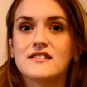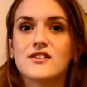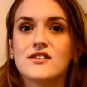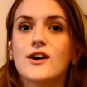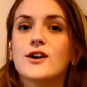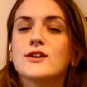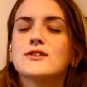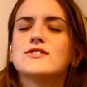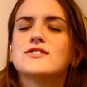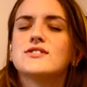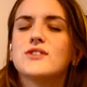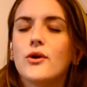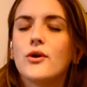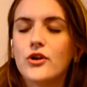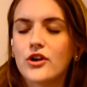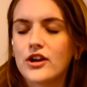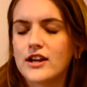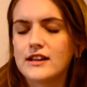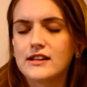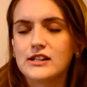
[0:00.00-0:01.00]
on so your
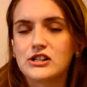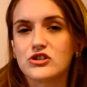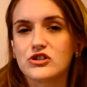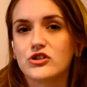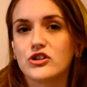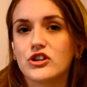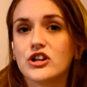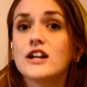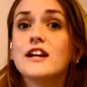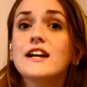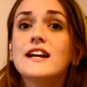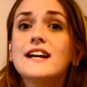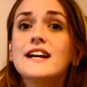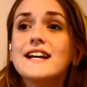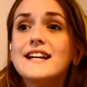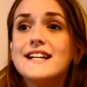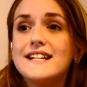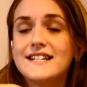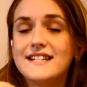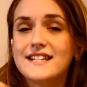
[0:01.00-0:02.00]
English learner
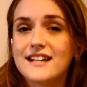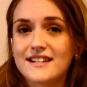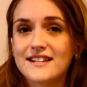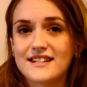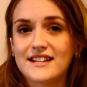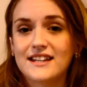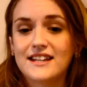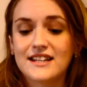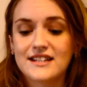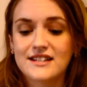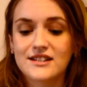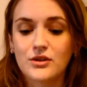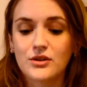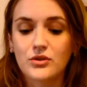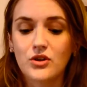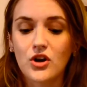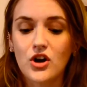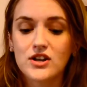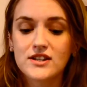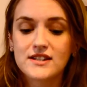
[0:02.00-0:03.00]
doesn't get so
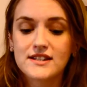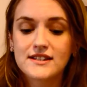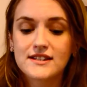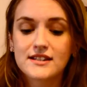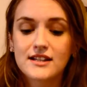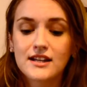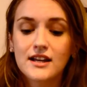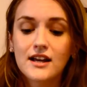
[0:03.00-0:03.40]
lost.